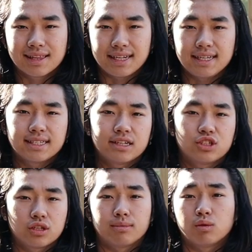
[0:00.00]
Ladies and
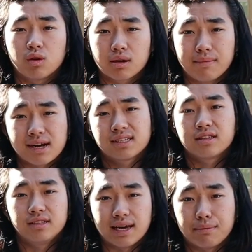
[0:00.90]
gentlemen, welcome back to
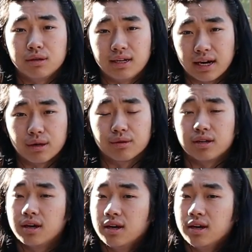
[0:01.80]
the Dapper Diary.